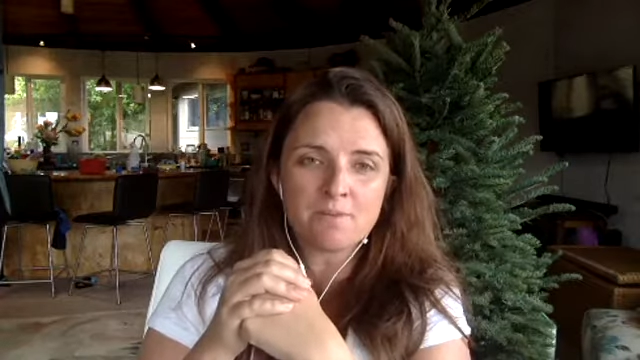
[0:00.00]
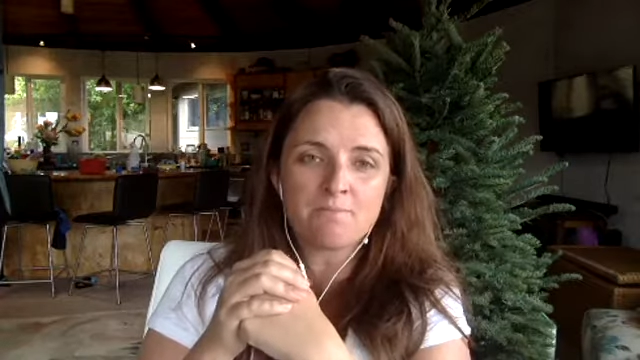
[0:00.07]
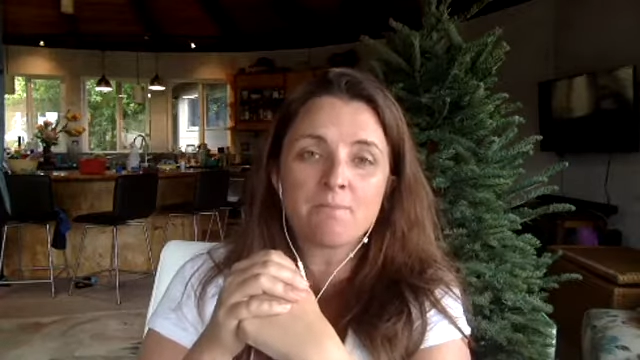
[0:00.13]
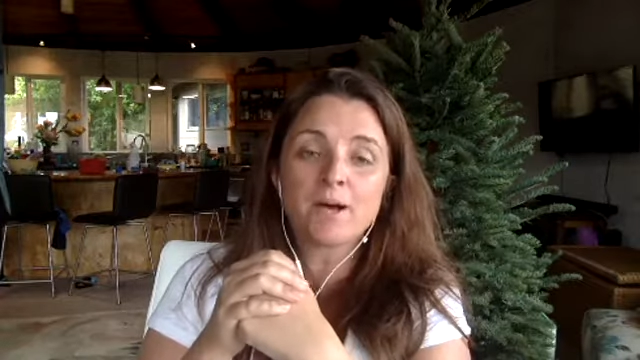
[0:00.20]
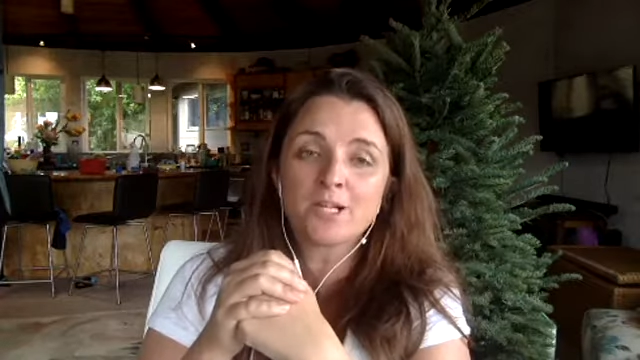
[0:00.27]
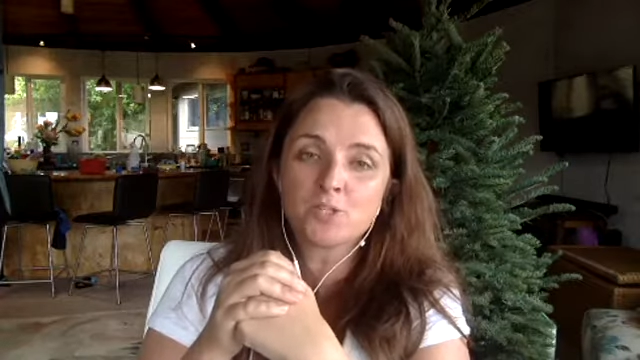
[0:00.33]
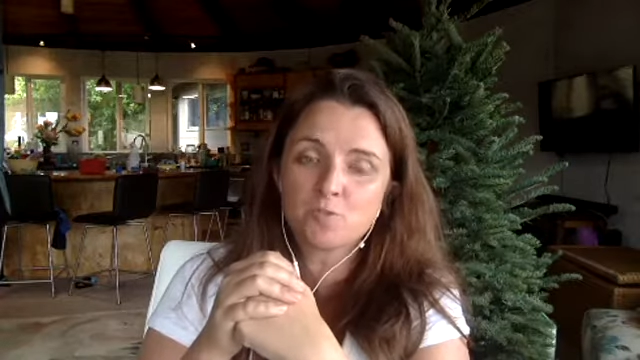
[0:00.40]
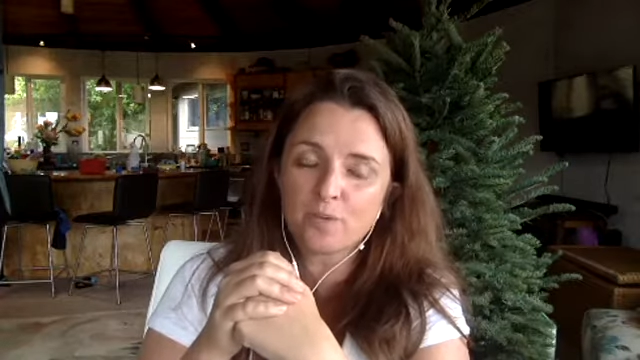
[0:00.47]

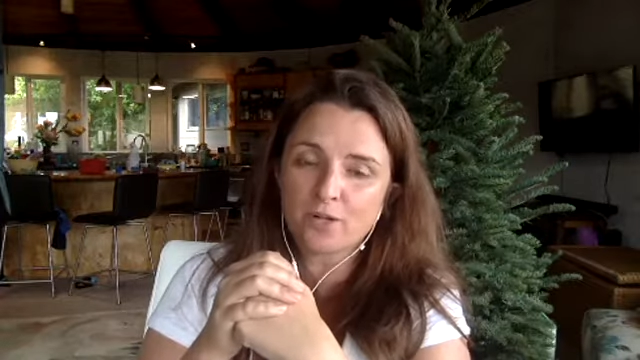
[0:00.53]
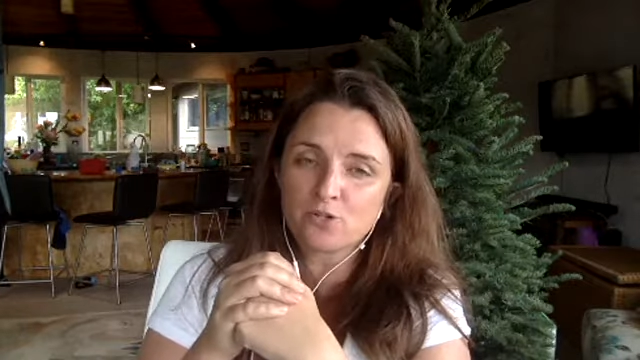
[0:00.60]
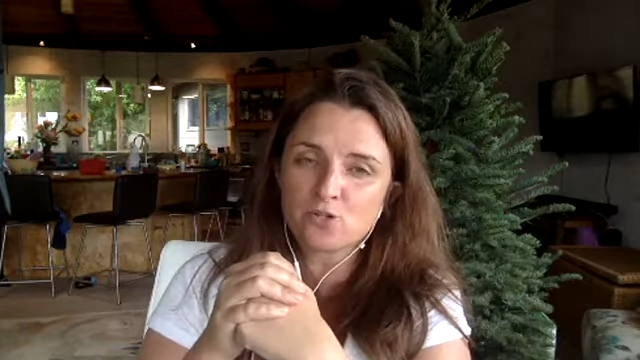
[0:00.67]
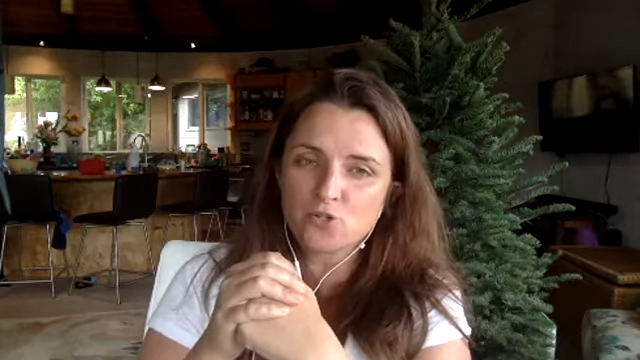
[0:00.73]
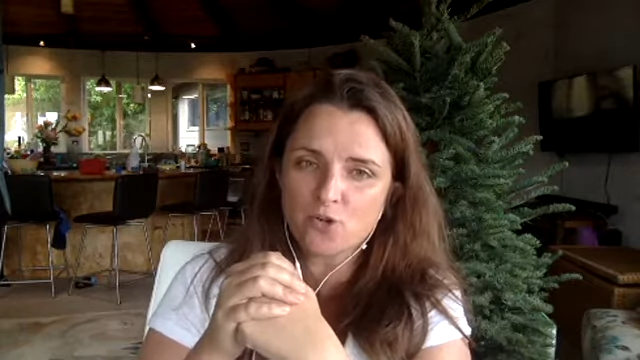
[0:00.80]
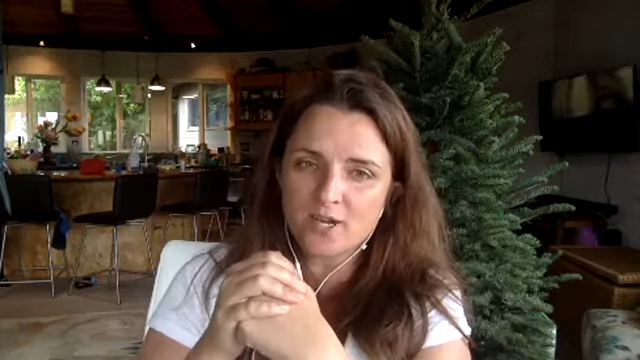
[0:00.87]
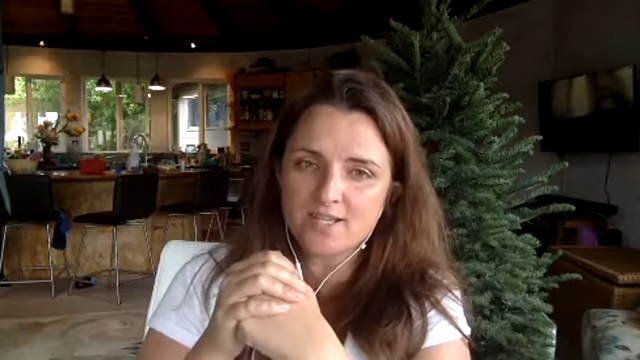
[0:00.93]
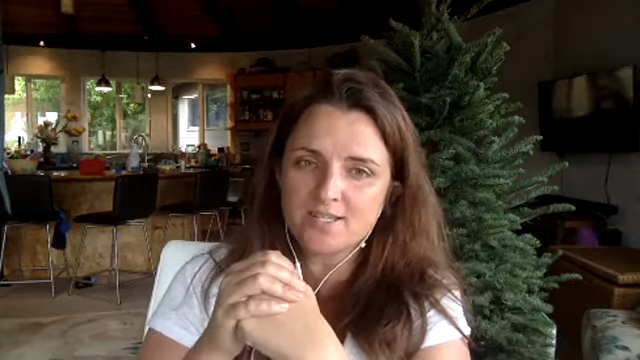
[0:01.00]
much better
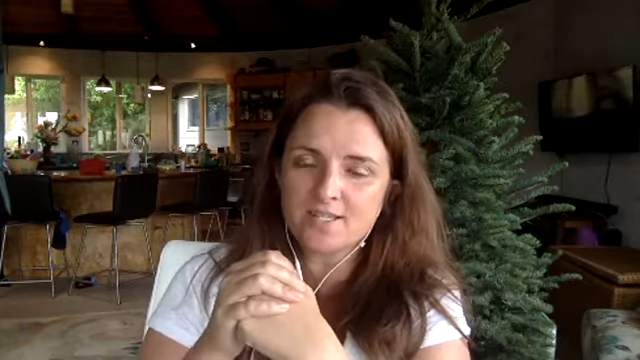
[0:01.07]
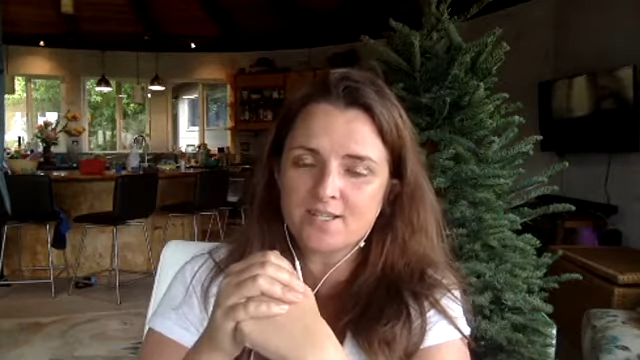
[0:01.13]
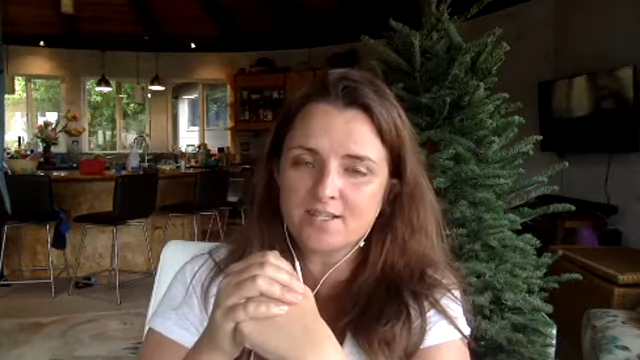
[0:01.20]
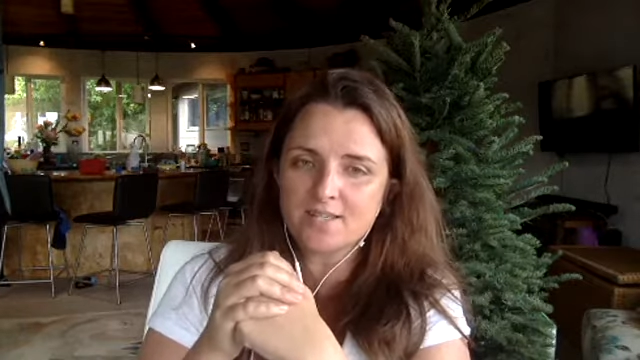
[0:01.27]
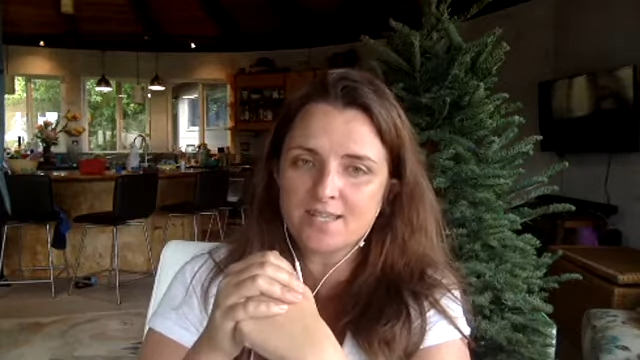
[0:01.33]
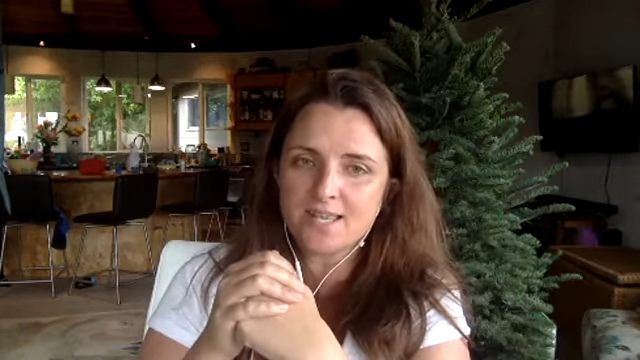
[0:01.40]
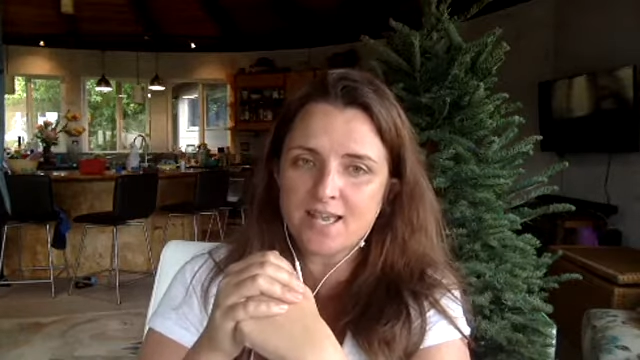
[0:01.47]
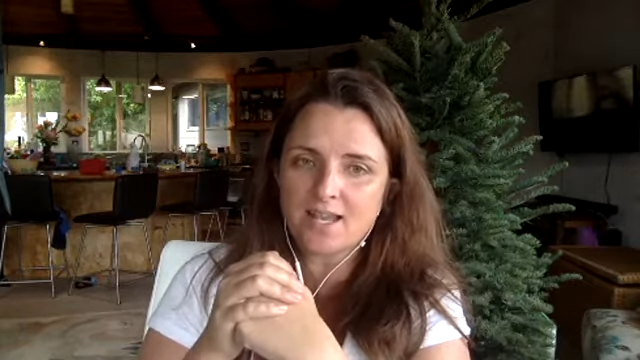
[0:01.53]
choices
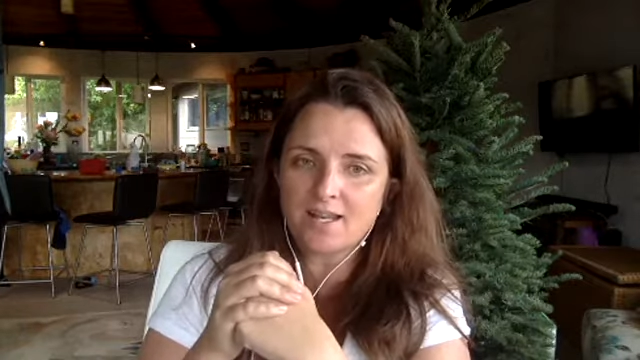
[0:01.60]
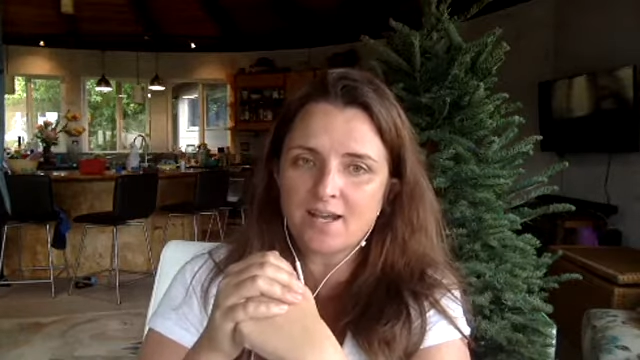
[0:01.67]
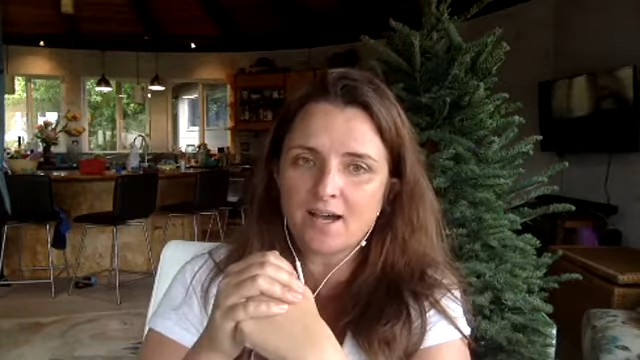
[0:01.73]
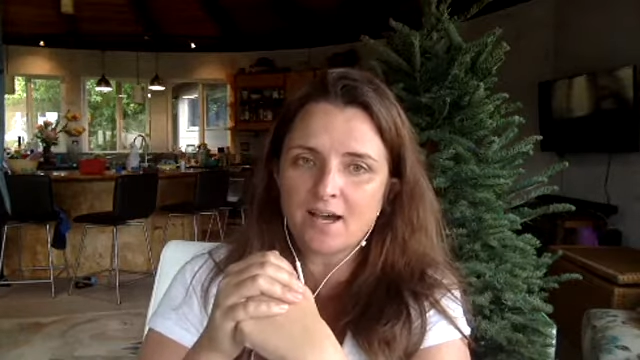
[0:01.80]
than